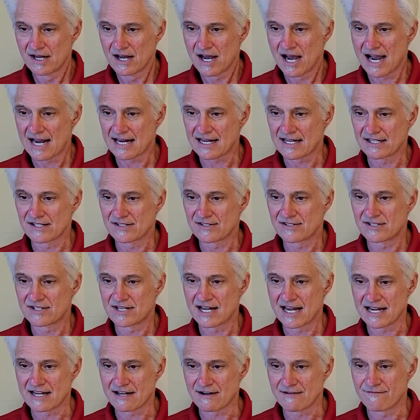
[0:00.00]
I could
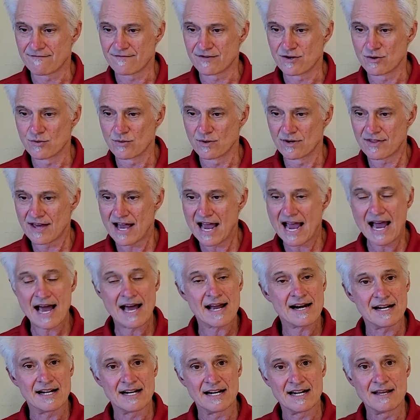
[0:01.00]
take a view of
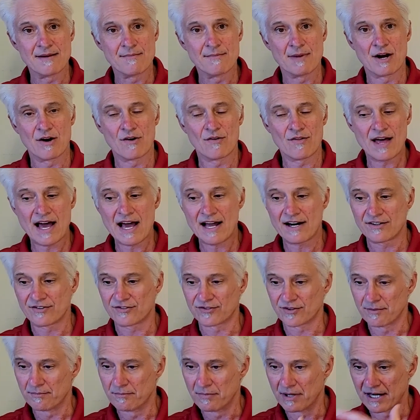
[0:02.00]
that and email that to
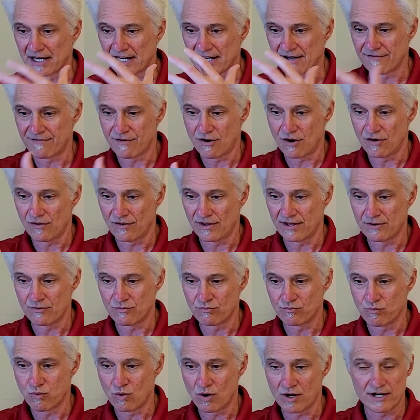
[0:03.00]
somebody if all they
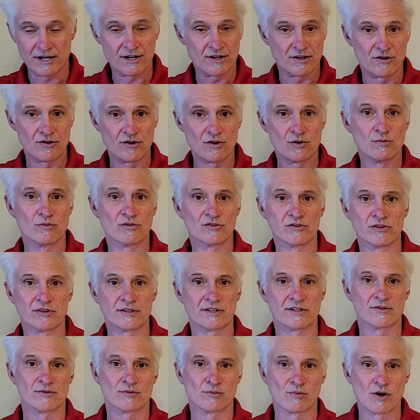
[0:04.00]
wanted to do was
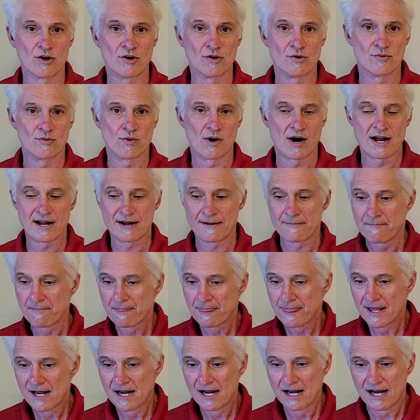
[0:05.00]
look at the road, right?
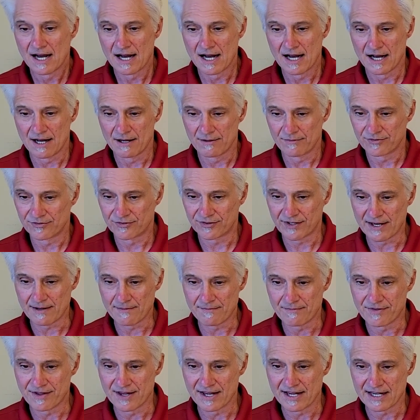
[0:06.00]

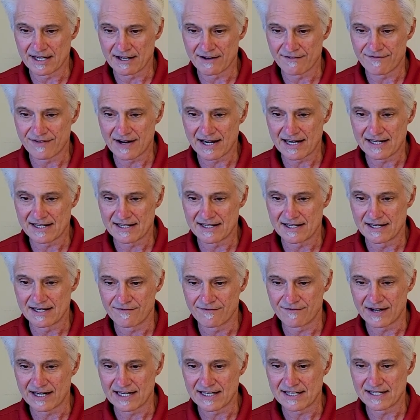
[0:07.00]
Same thing if I
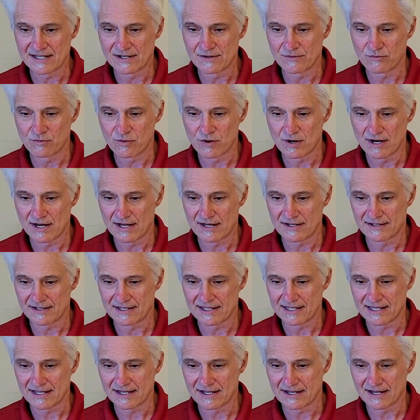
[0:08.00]
didn't want
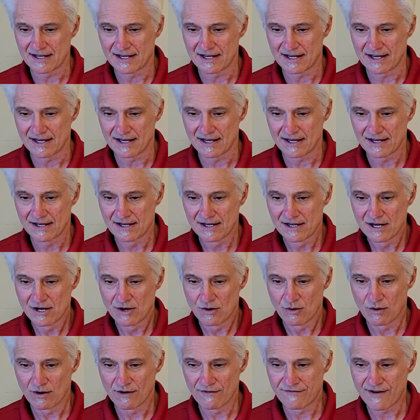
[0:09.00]
the,
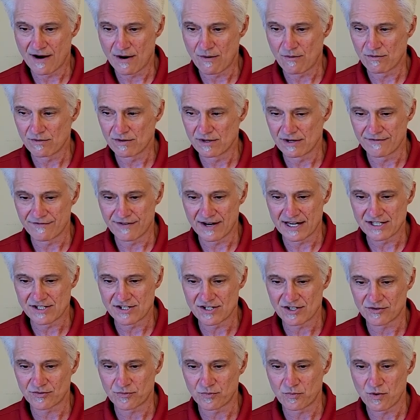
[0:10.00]
or if I
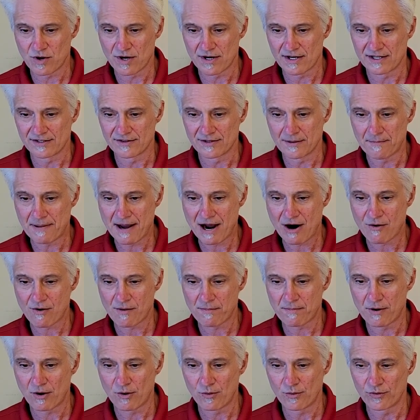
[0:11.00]
just wanted the power
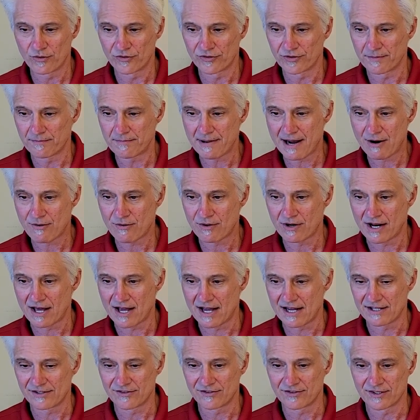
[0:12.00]
poles and power
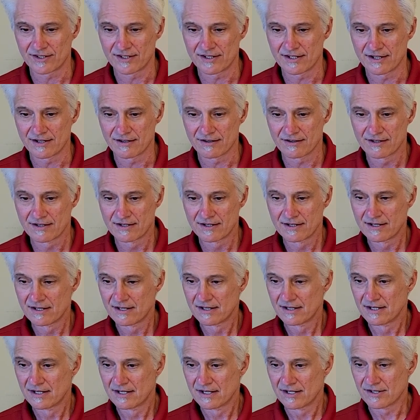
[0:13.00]
lines in here.
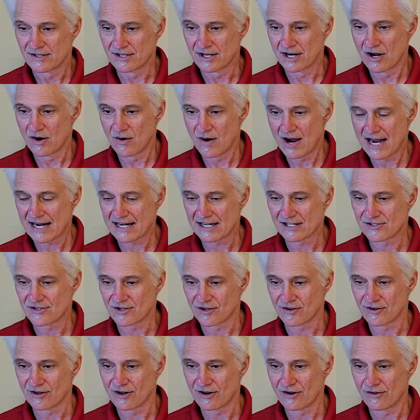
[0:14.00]
You know, I could
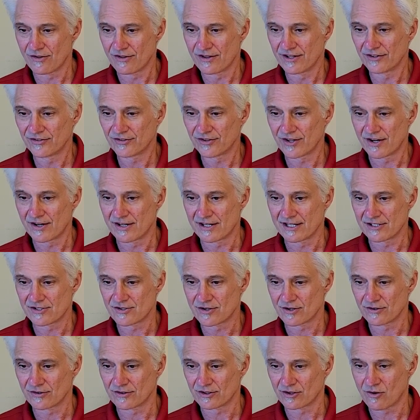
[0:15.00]
turn all this on and
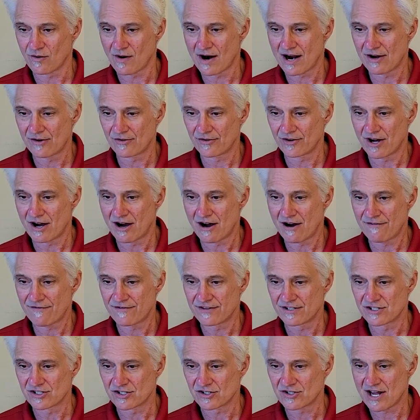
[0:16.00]
turn the ground off
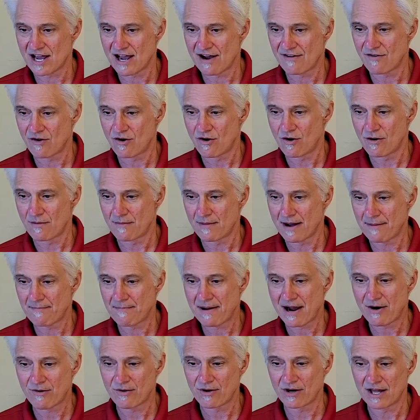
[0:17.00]
and just have all my
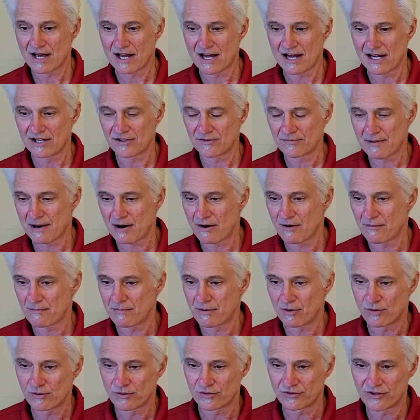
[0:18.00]
power lines, power
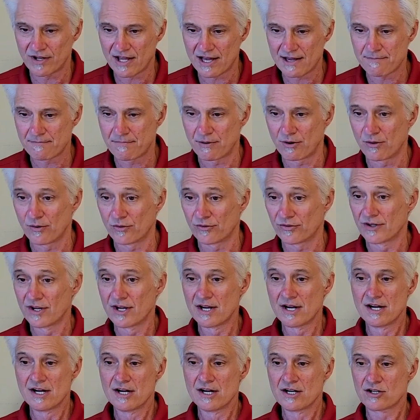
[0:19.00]
poles, light poles,
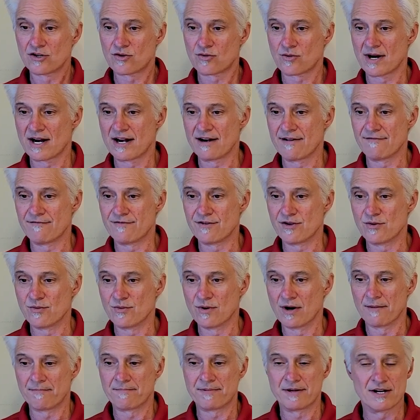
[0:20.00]
create a
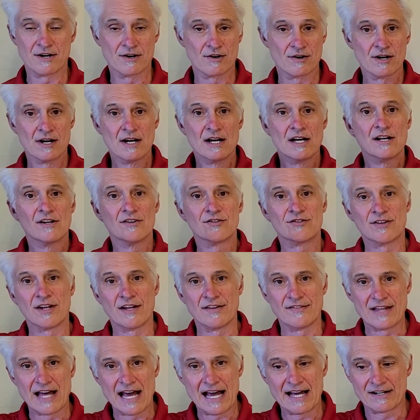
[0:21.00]
view up here,
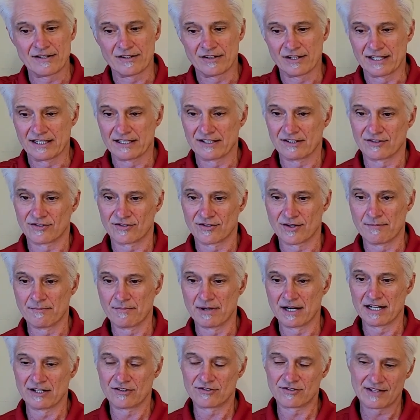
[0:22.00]
send that link to
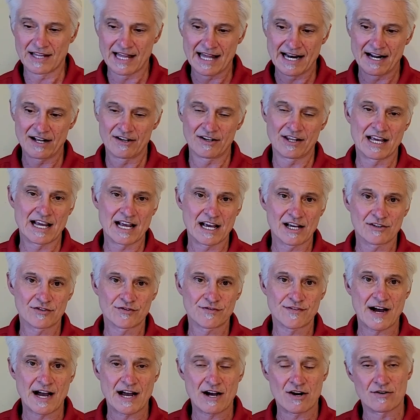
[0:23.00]
somebody. So that LAS
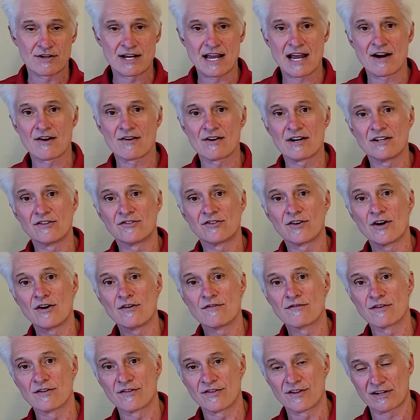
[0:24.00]
file carries
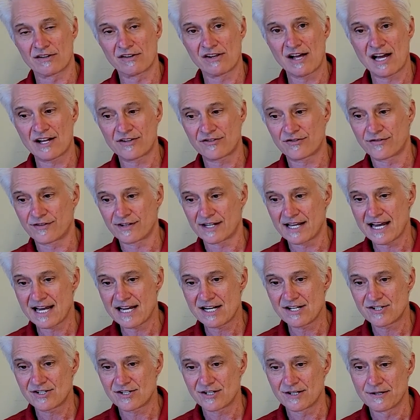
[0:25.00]
over the
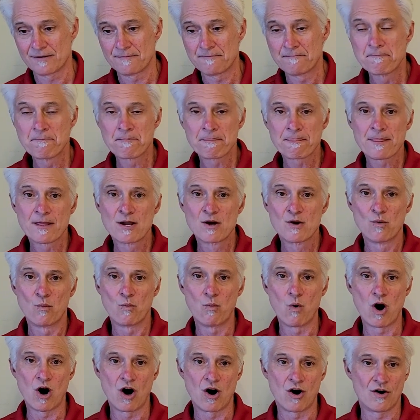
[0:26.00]
classification
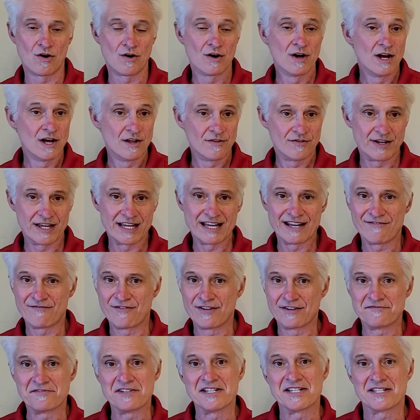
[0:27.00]
while the
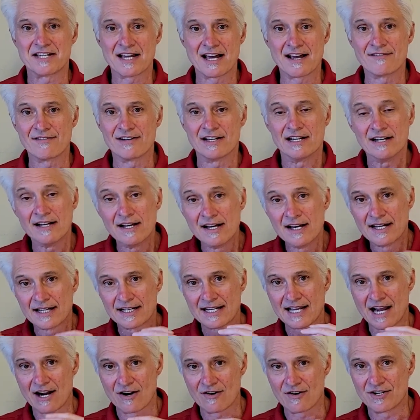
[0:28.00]
E57
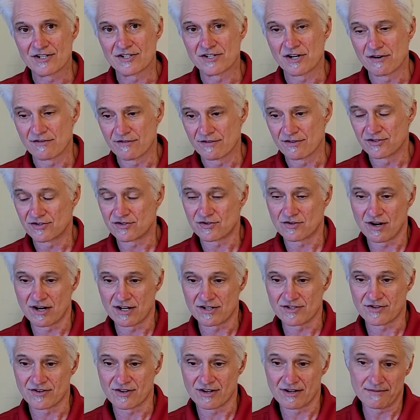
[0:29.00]
carries over the
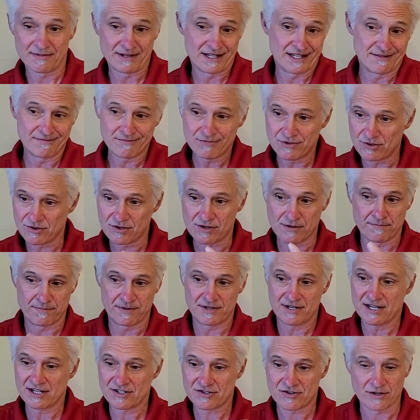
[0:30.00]
structure. And I mean, you could
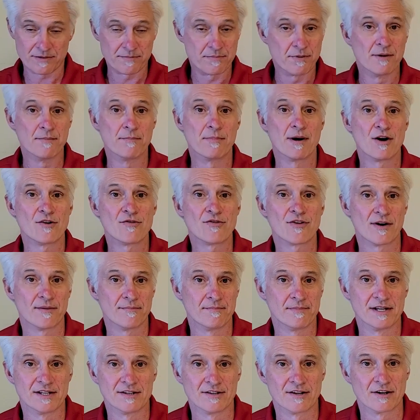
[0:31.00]
potentially put both of
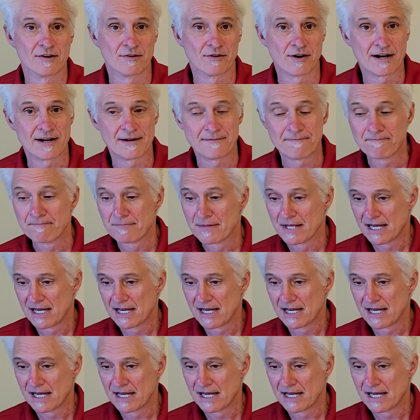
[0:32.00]
them in there, right?